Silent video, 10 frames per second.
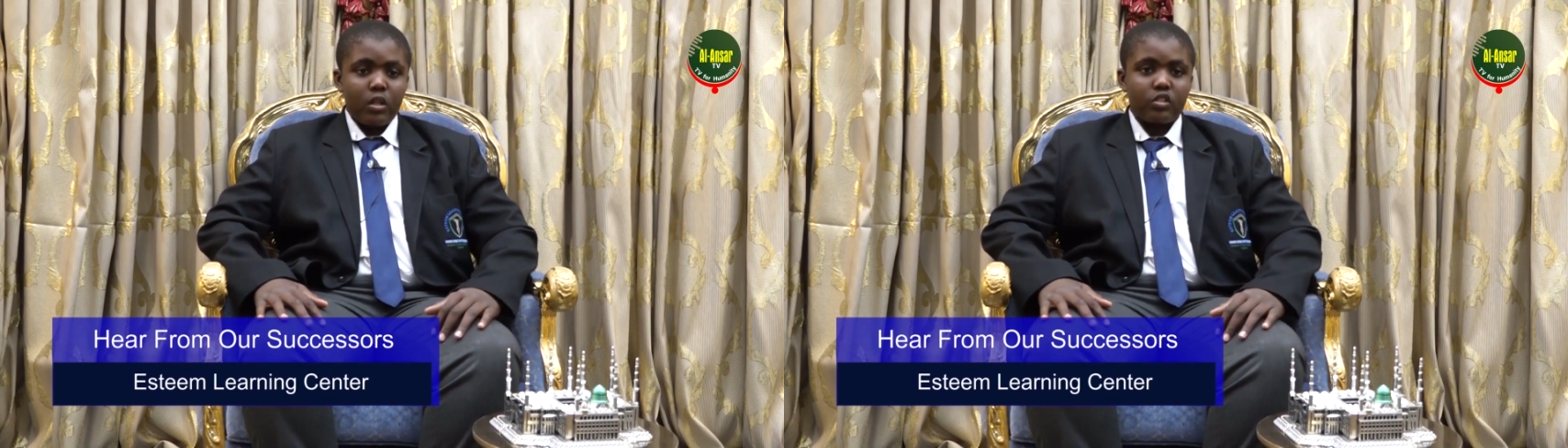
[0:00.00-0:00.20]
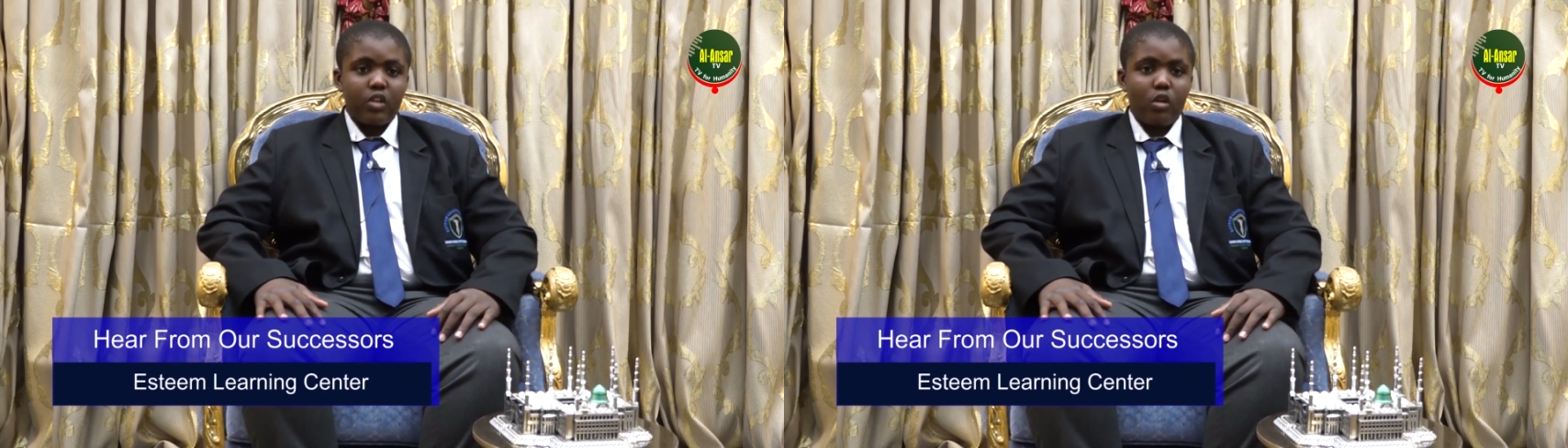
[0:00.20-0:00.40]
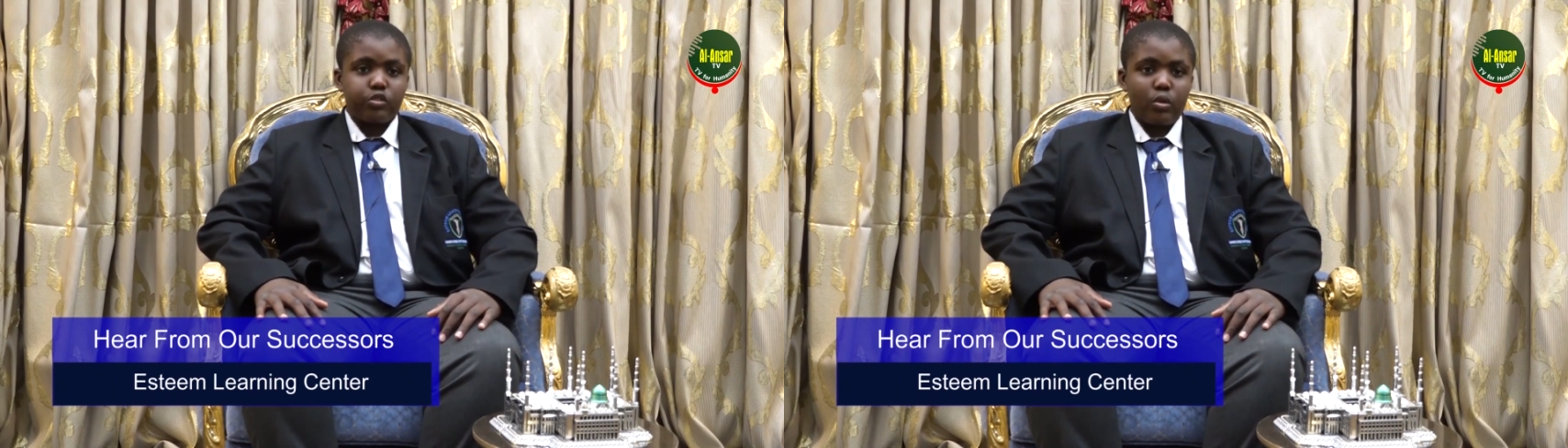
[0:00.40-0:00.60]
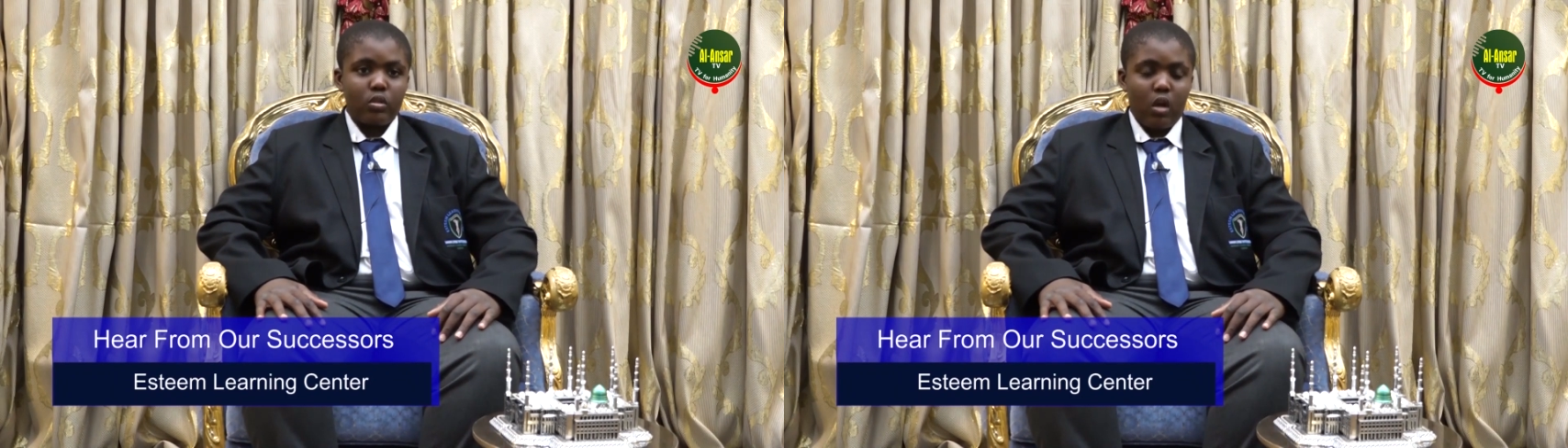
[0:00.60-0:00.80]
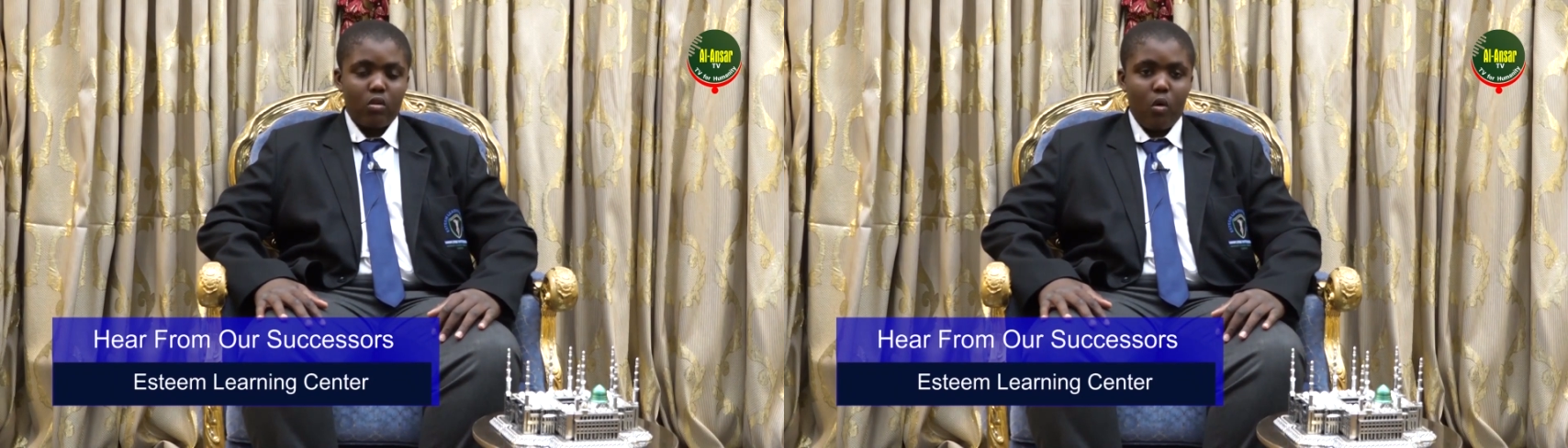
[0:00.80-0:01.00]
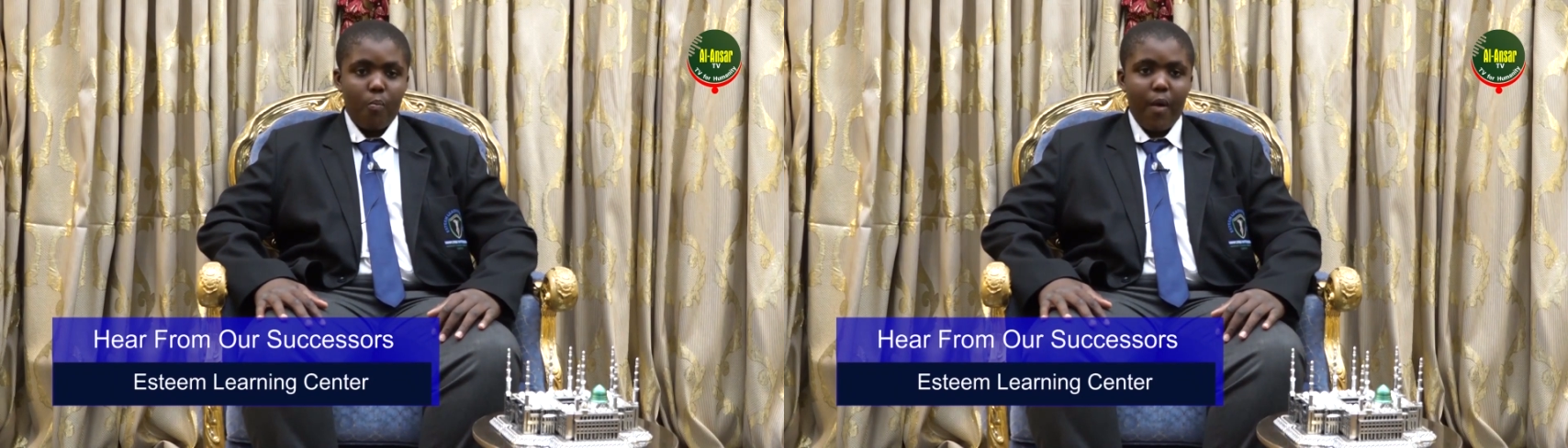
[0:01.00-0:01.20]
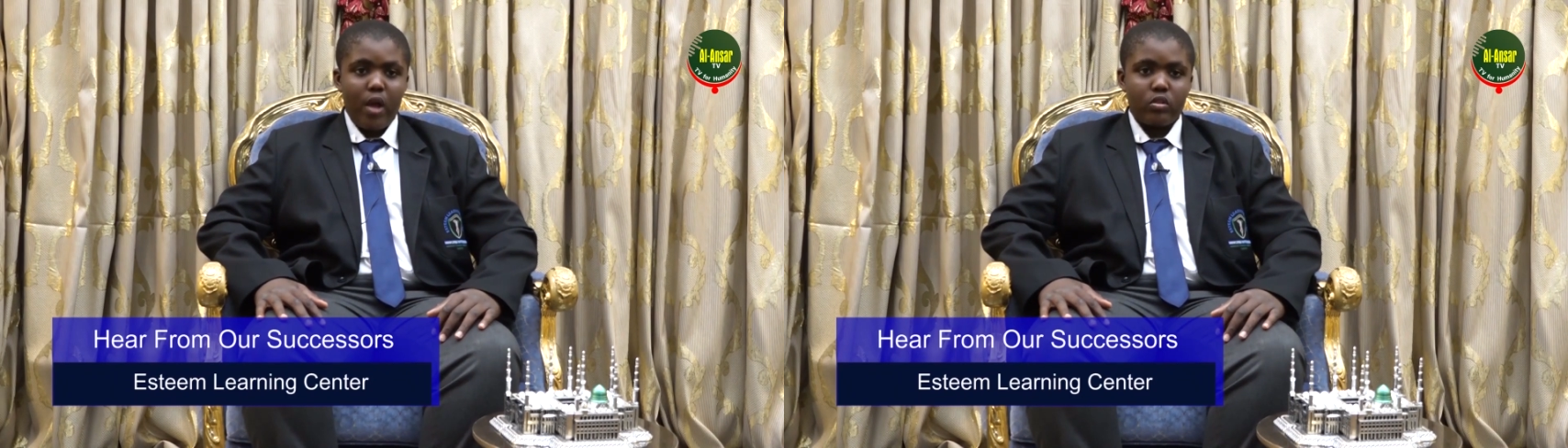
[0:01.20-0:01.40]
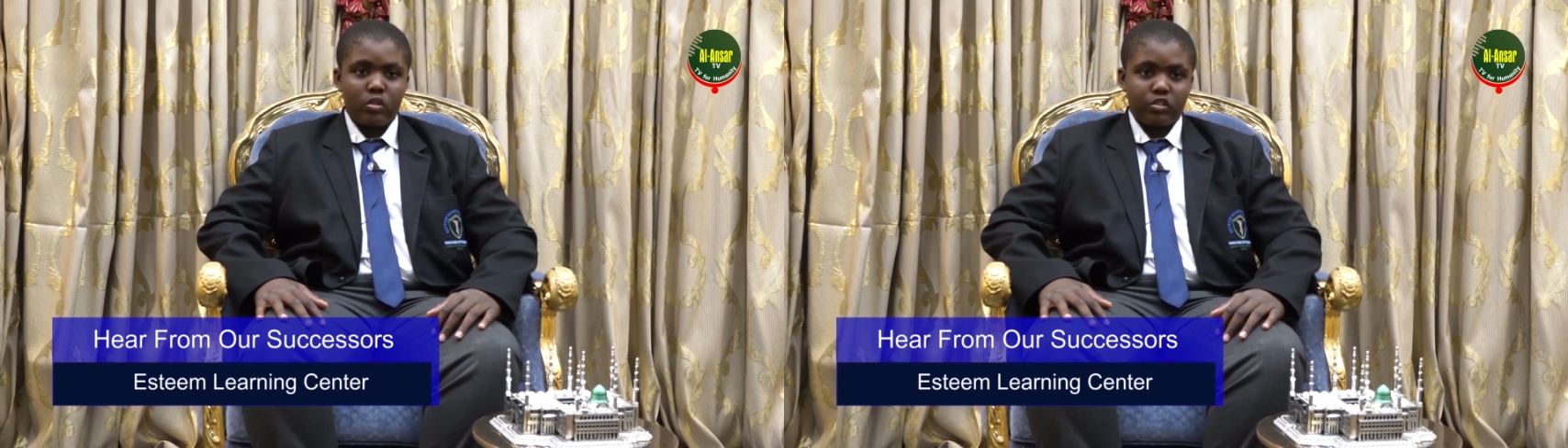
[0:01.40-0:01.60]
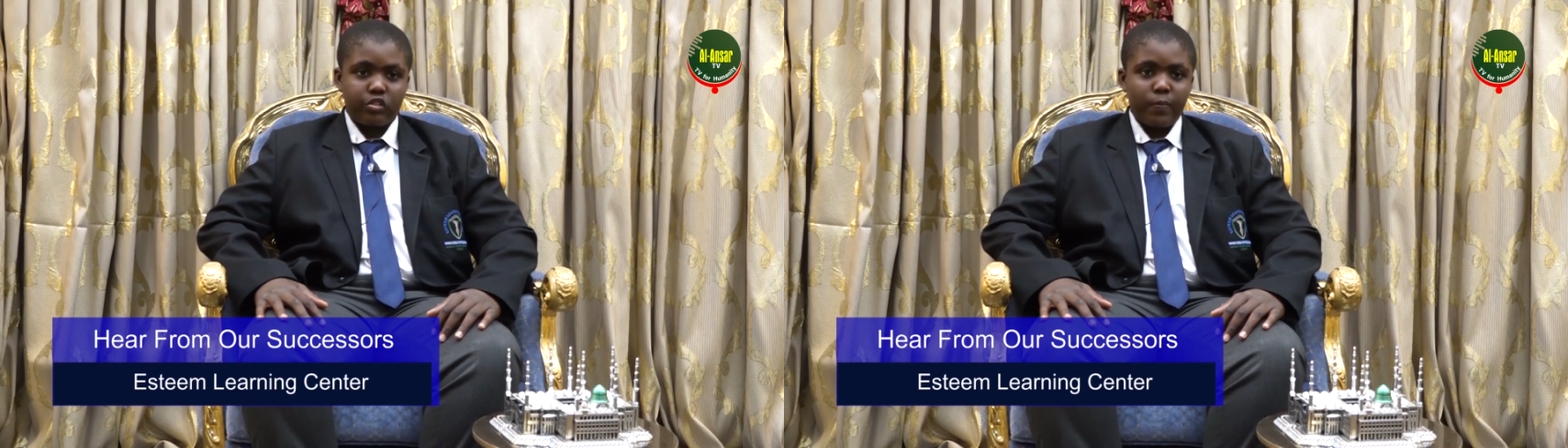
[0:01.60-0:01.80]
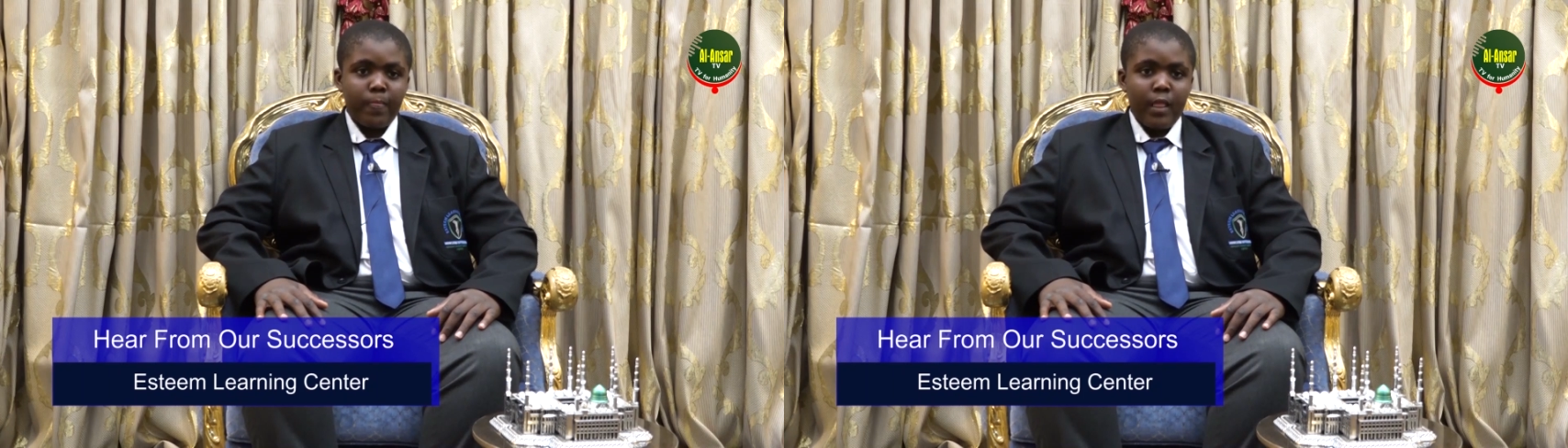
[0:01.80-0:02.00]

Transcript: his household and companions.